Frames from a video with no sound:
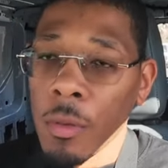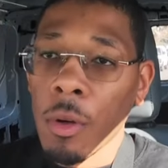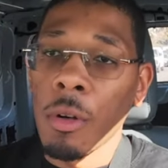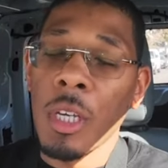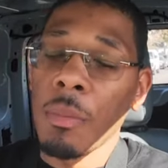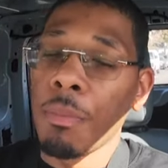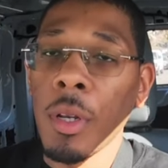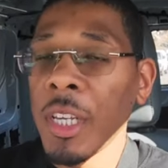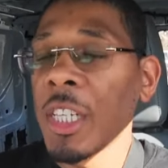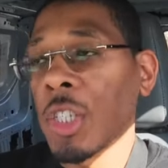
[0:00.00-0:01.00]
Roadie,
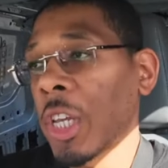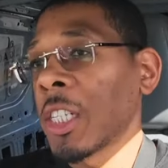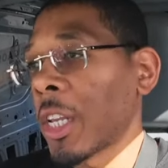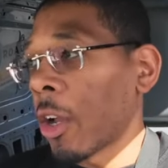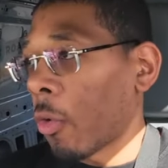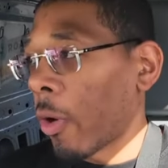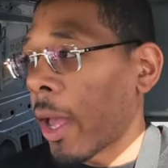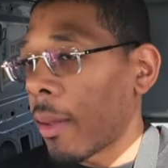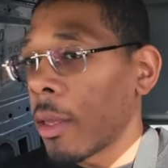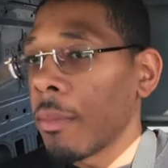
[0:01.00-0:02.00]
please change that
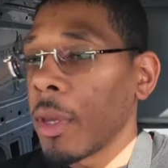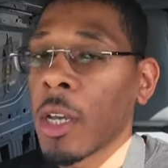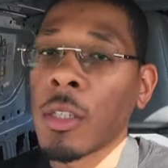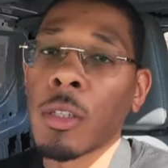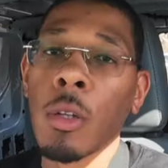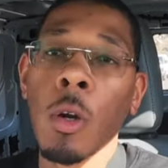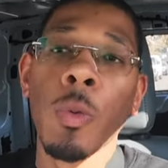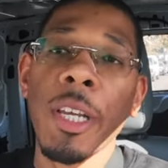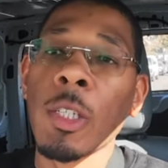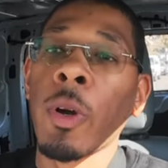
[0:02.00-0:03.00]
crap because there's no
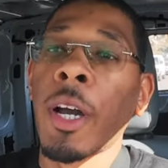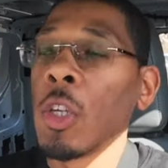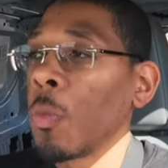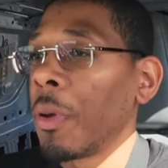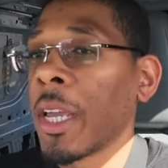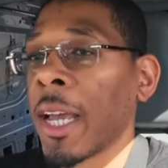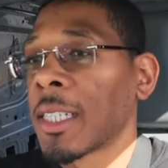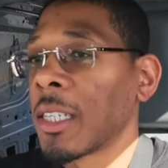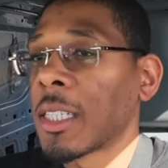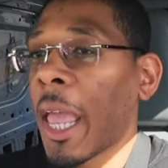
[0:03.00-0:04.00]
reason why
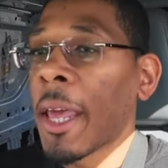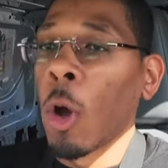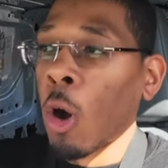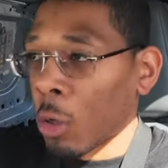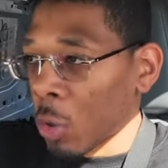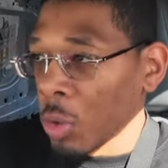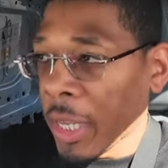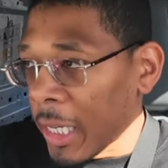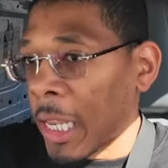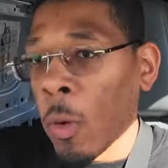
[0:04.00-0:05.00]
UPS can scan all those
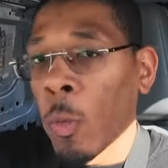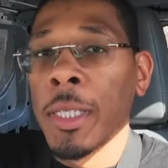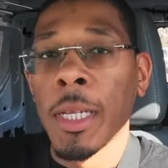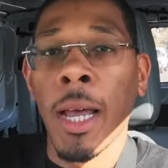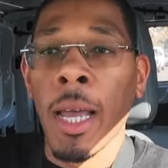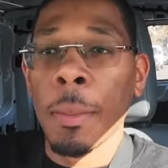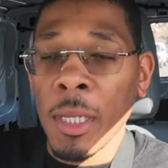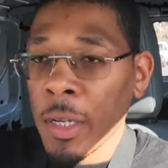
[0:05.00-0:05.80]
things at one time,